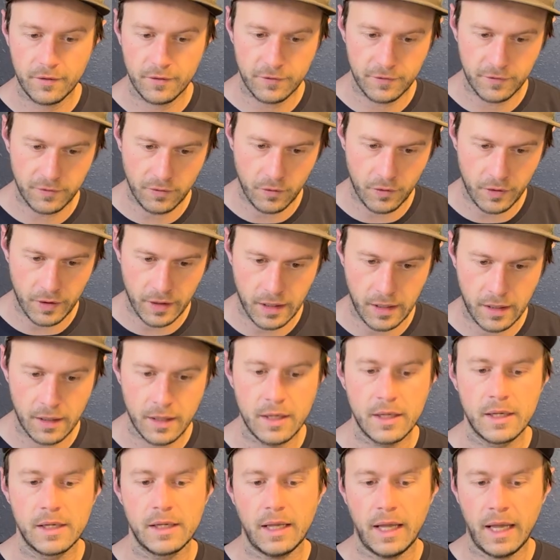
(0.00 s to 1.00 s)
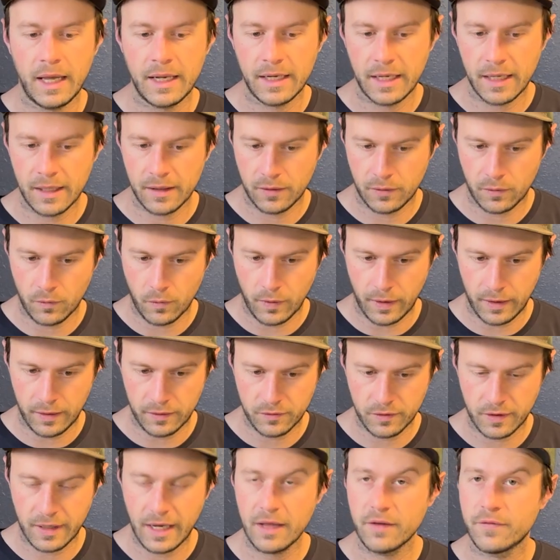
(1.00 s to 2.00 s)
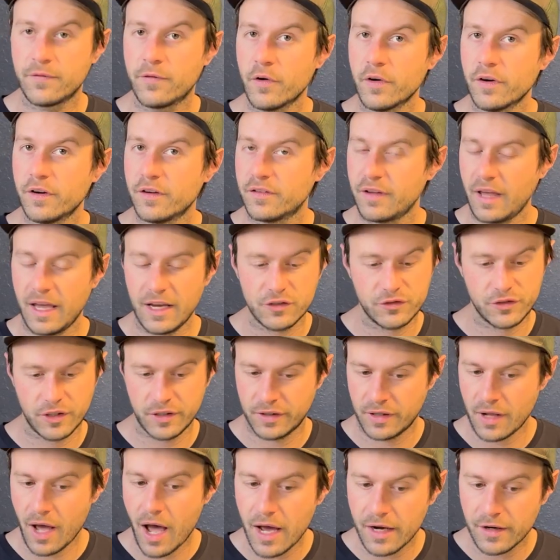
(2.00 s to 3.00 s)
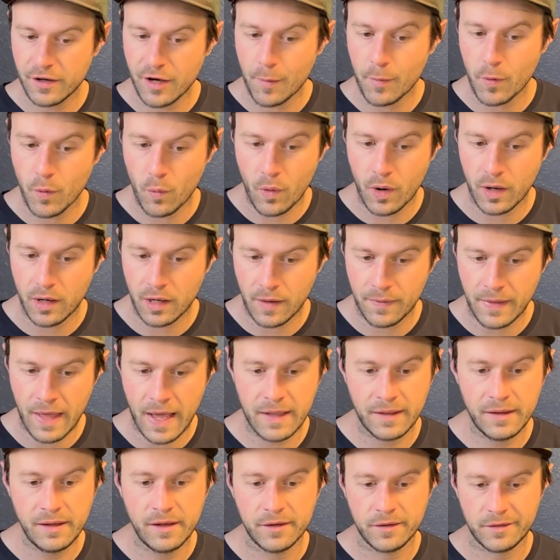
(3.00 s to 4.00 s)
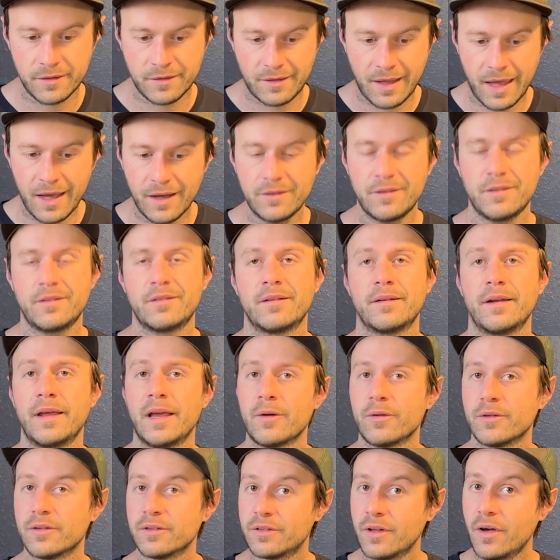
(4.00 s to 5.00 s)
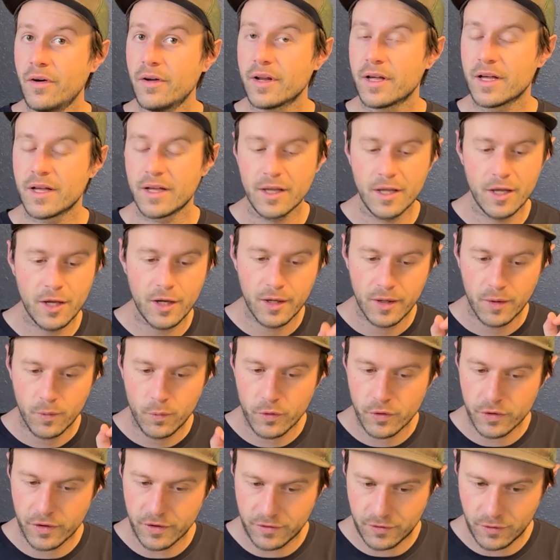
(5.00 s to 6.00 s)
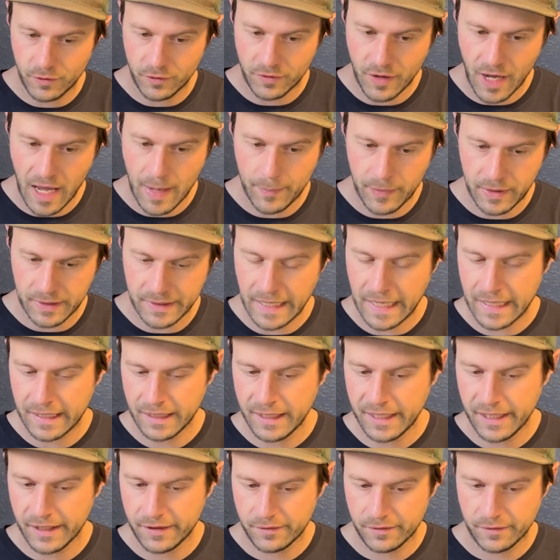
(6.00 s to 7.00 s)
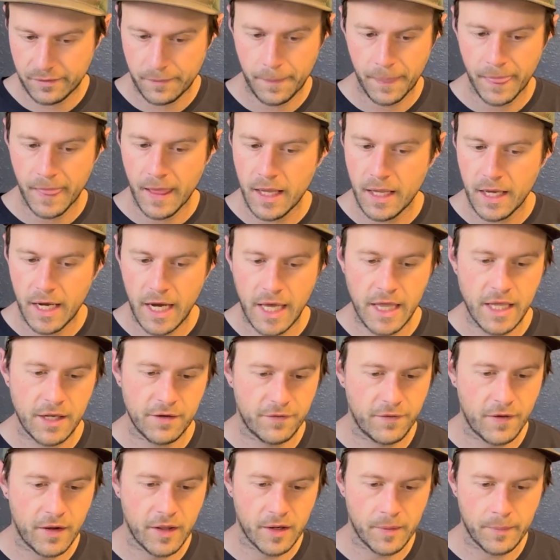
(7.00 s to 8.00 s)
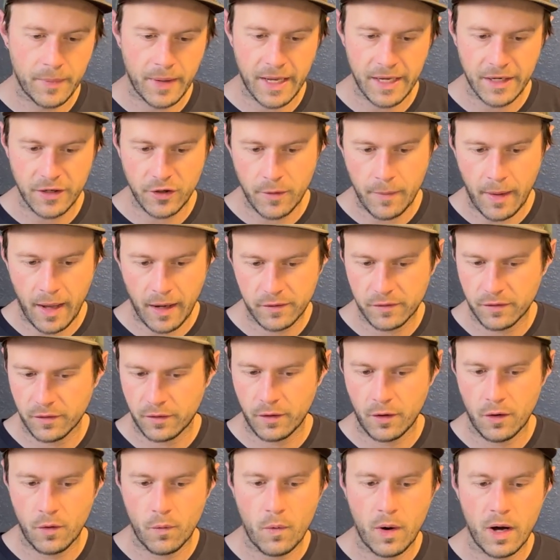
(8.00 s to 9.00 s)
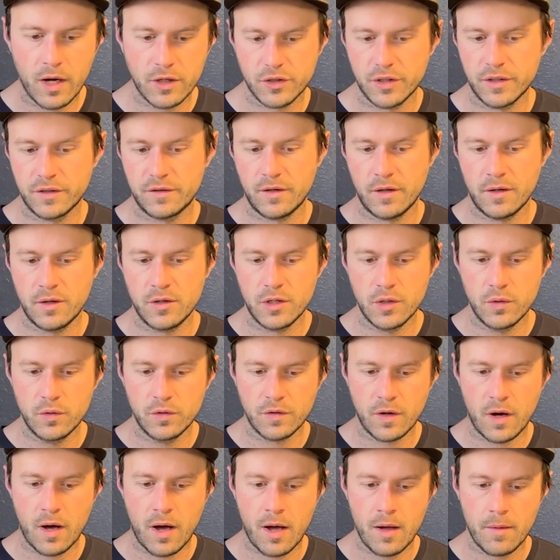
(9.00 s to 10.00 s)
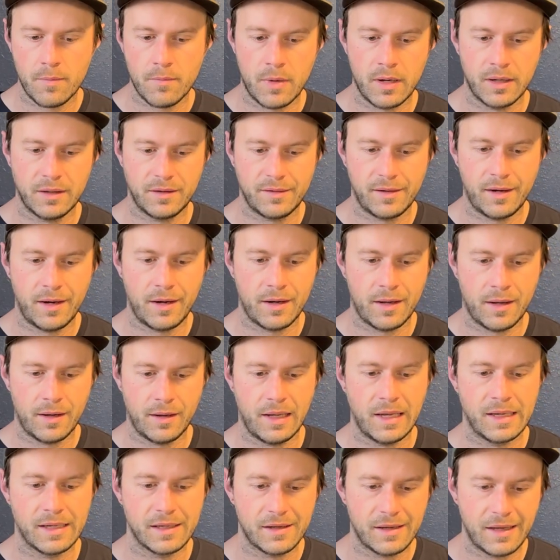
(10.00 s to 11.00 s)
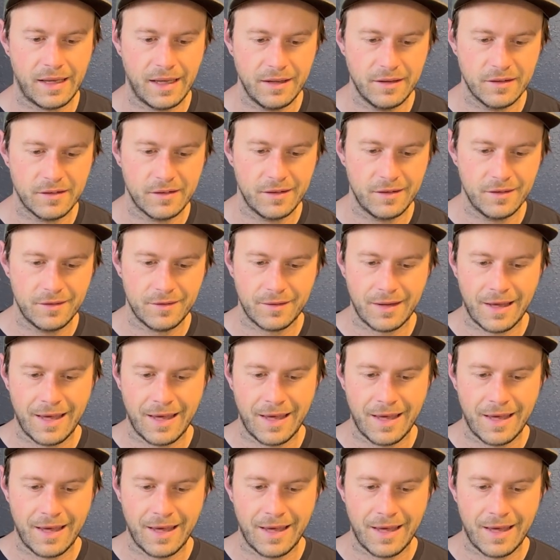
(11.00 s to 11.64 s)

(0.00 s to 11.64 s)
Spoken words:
Florida, and Illinois. So California is actually not number one on that list. Texas and Arizona were the two top on that list. And then followed by New Mexico, Washington, Utah, Montana, and Kansas.